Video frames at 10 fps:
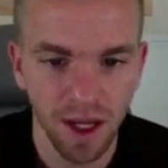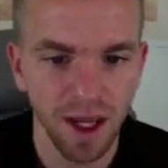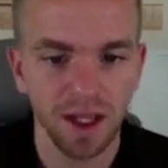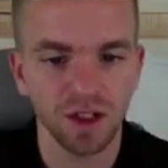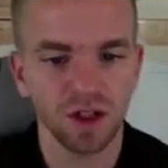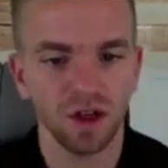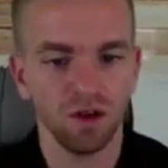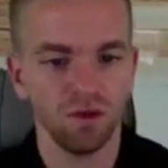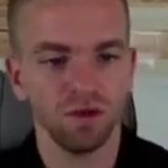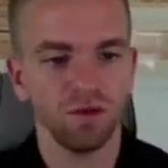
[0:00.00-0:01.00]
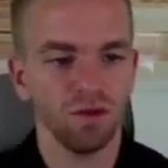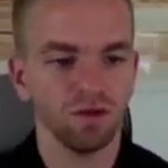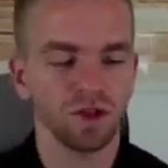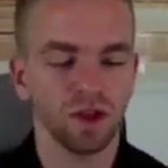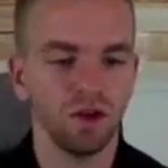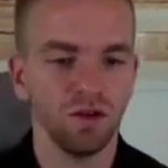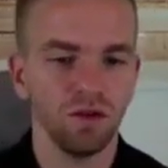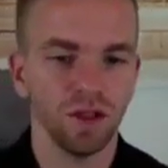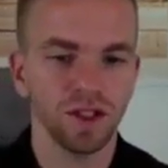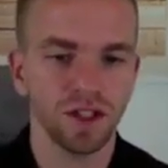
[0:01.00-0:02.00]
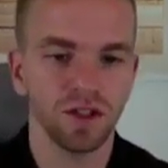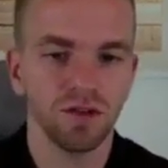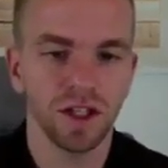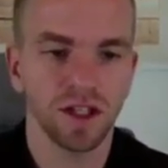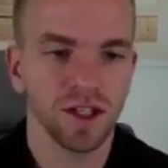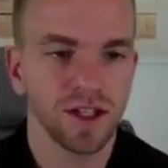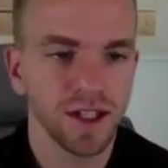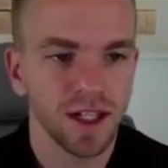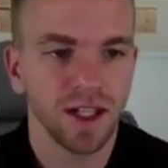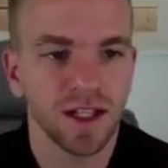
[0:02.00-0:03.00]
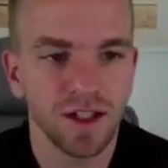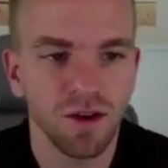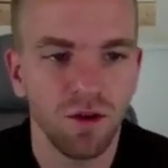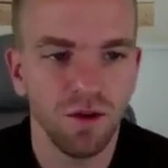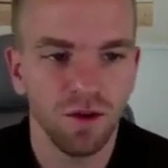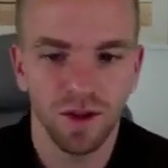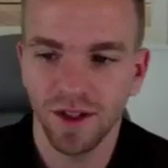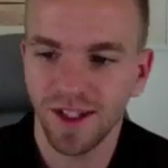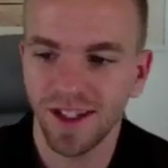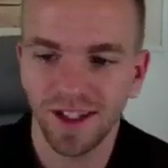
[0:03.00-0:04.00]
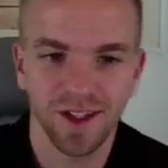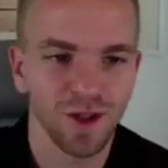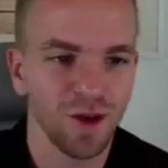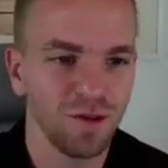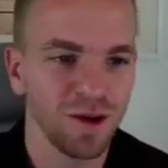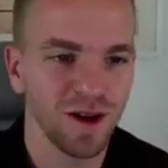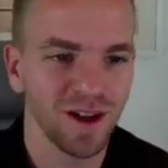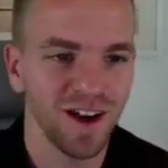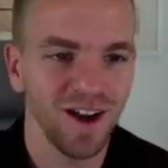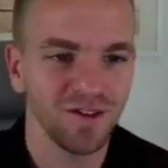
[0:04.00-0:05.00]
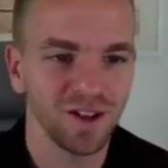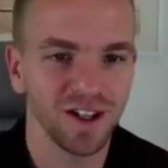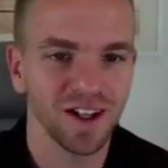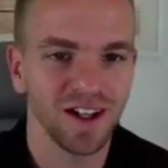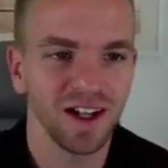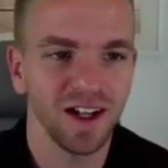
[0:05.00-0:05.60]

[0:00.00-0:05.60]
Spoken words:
Hey, so let's do this. Let's kick this whole party off here.